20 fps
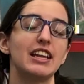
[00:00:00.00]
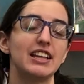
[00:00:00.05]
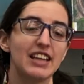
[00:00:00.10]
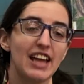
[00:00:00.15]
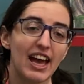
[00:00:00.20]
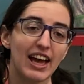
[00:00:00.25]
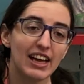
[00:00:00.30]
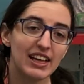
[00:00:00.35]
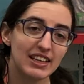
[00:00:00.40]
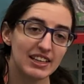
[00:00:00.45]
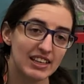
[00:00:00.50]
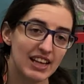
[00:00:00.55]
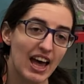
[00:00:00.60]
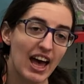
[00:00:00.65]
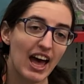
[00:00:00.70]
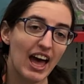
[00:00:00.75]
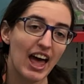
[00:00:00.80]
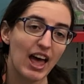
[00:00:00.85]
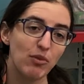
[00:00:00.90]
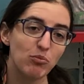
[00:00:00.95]
Next
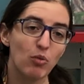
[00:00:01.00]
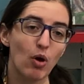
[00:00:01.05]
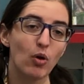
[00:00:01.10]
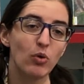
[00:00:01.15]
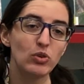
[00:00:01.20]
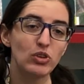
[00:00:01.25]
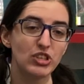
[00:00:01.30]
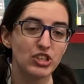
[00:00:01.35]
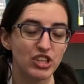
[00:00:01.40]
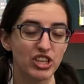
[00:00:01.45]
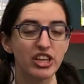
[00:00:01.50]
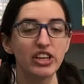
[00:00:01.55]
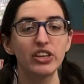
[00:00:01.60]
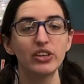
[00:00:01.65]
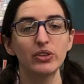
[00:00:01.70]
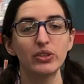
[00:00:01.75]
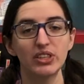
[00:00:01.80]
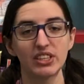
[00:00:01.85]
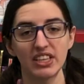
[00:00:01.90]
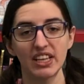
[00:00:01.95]
time, won't
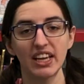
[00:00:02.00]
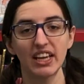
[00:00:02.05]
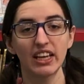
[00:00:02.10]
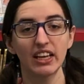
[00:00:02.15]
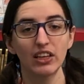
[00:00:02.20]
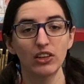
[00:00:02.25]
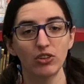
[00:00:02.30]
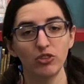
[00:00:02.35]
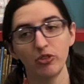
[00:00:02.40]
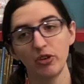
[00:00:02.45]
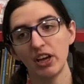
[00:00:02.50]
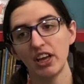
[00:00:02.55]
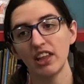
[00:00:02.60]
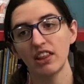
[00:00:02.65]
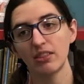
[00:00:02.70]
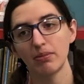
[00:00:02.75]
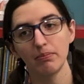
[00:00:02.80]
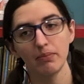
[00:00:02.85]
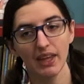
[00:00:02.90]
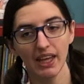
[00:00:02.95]
you sing
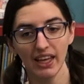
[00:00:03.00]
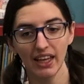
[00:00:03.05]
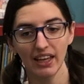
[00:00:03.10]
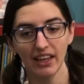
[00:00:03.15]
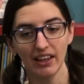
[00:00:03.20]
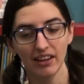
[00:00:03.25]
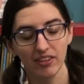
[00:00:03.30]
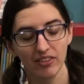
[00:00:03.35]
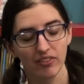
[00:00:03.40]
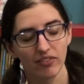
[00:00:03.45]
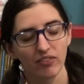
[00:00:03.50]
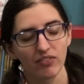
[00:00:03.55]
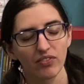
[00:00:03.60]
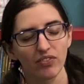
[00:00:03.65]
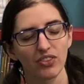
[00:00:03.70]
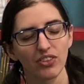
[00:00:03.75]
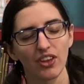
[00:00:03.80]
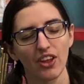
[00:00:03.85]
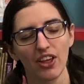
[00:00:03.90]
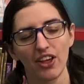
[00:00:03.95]
with me?
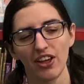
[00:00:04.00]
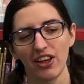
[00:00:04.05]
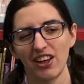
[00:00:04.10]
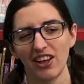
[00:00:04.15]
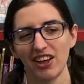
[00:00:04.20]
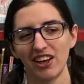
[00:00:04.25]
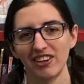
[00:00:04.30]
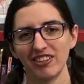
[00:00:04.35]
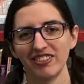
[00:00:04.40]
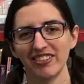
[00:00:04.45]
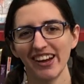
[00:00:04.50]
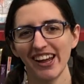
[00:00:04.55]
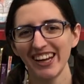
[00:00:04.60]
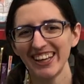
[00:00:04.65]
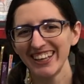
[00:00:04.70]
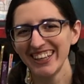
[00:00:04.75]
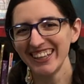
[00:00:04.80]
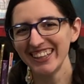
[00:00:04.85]
Ready?